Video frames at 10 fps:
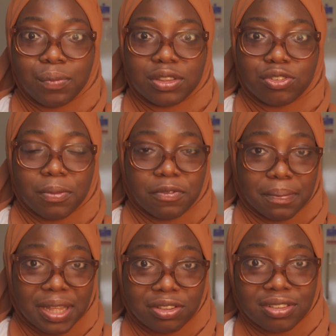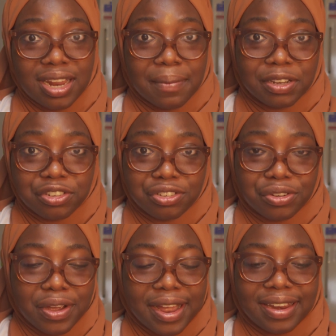with some of the methods that I mentioned to
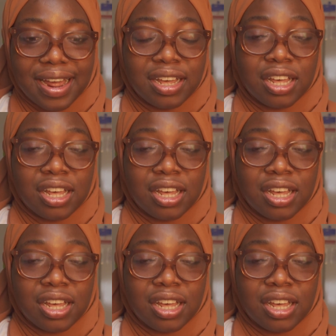you earlier,